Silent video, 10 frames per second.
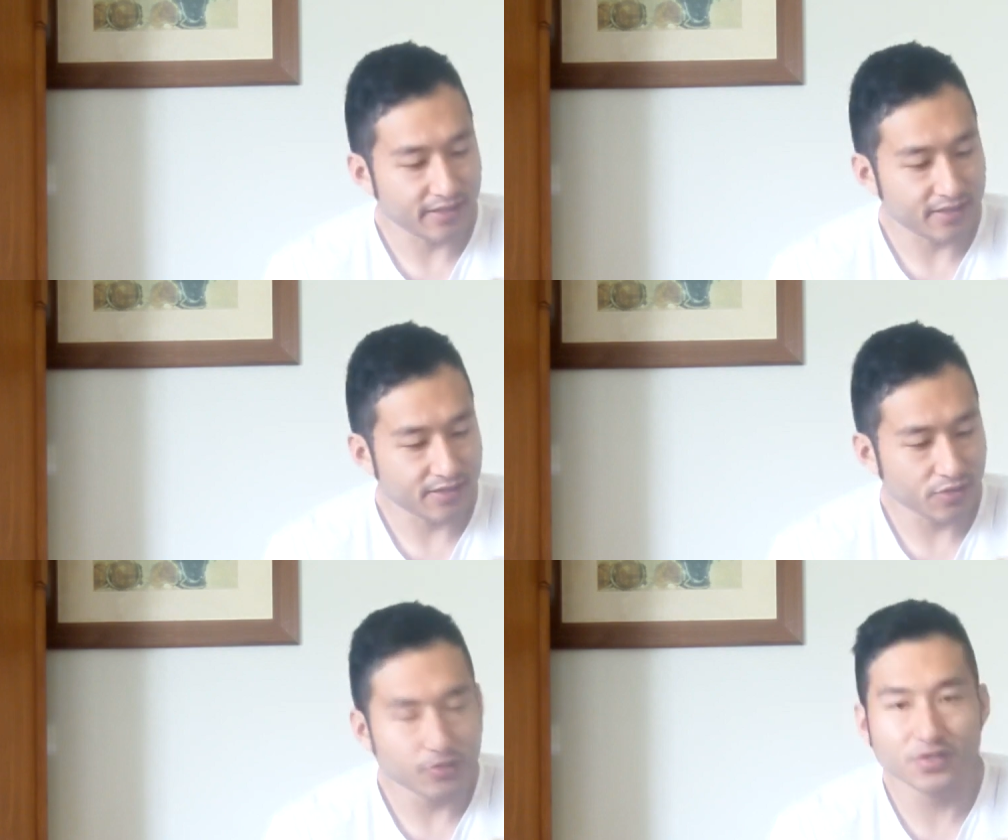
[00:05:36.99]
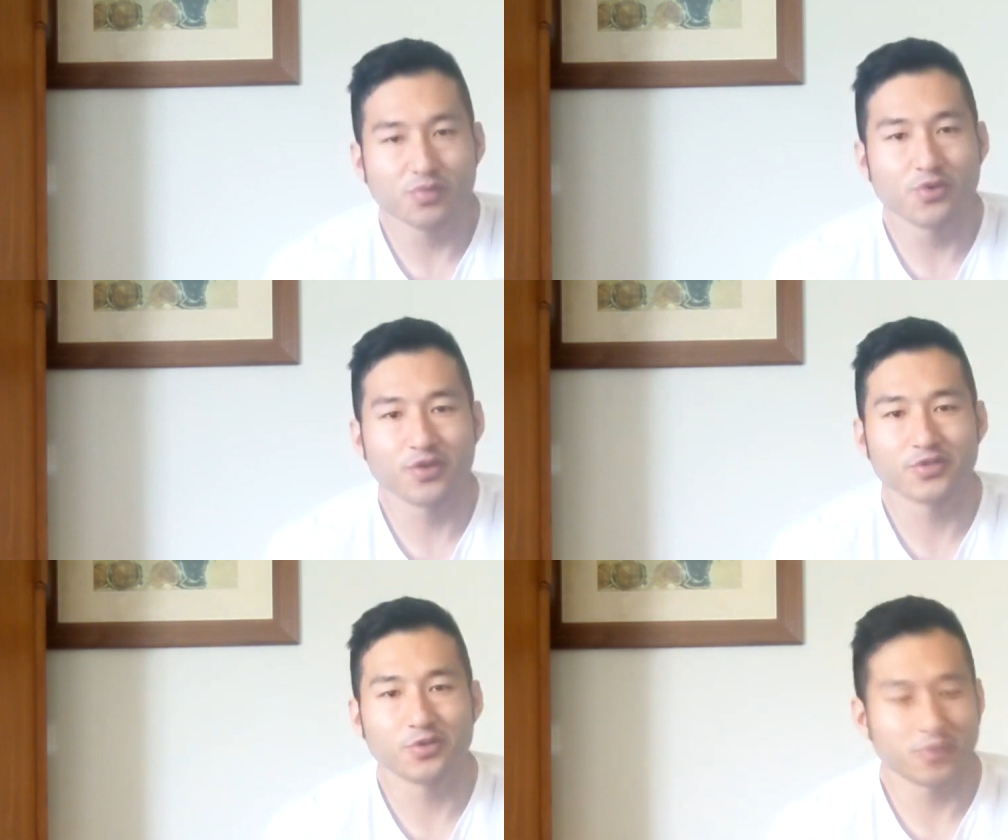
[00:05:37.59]
It's so
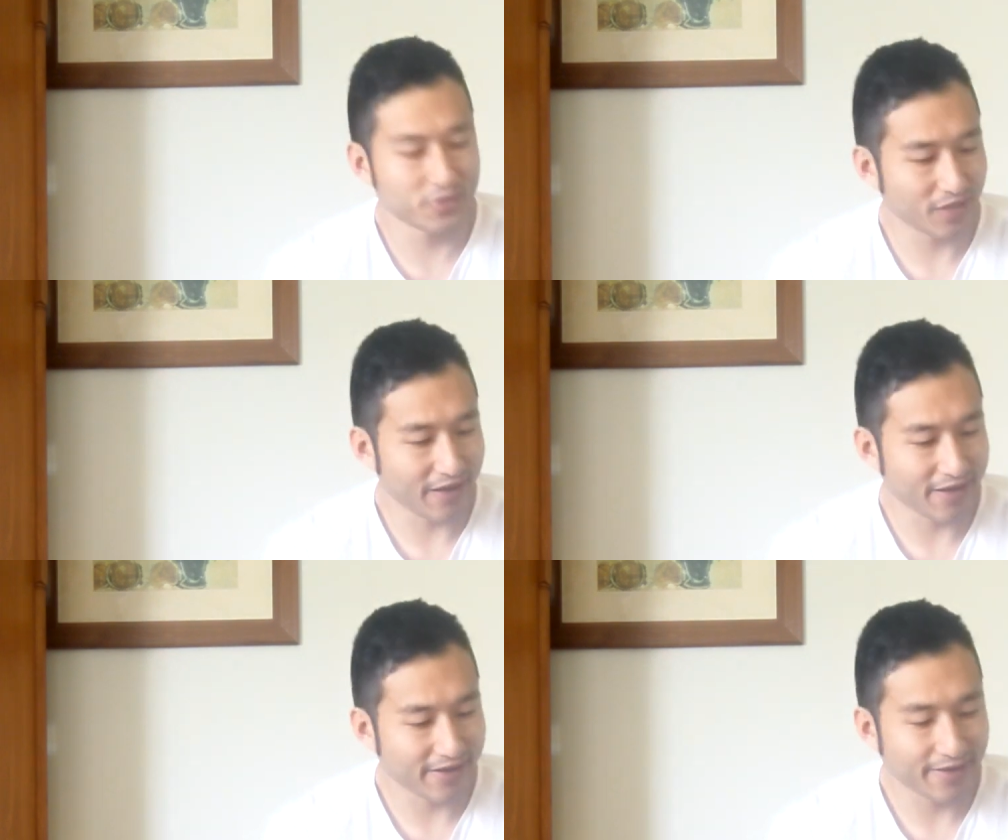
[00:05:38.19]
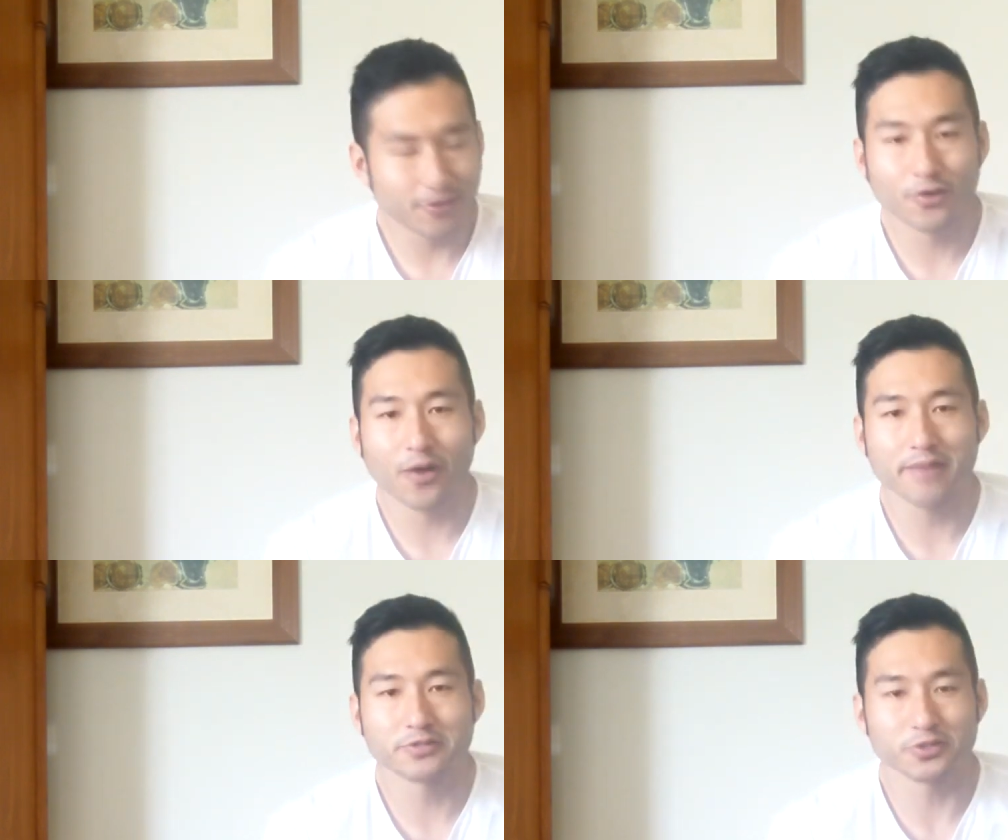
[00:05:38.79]
smooth, it's almost like
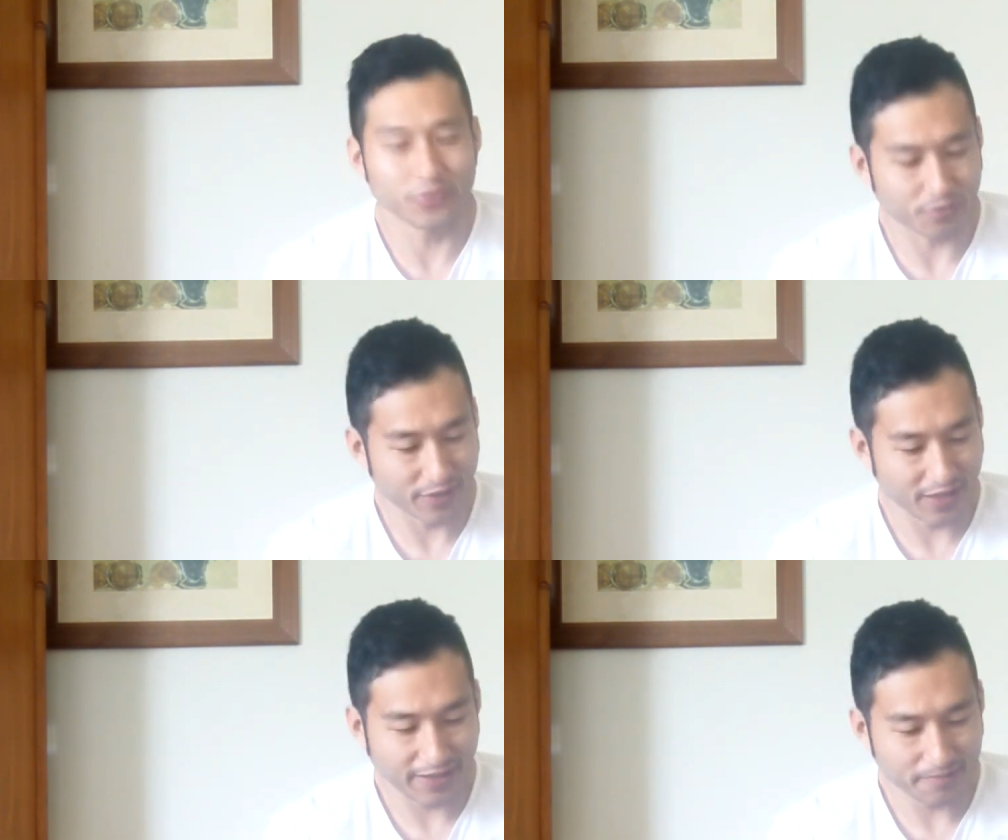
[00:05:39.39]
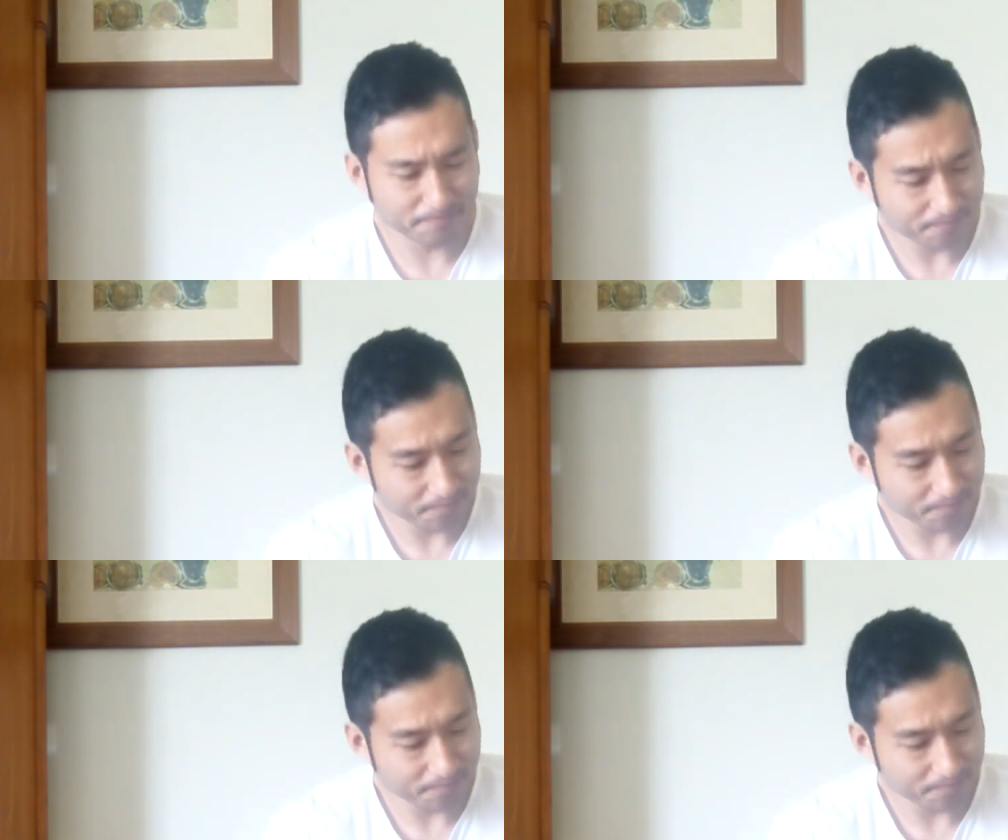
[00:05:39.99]
grape juice, really.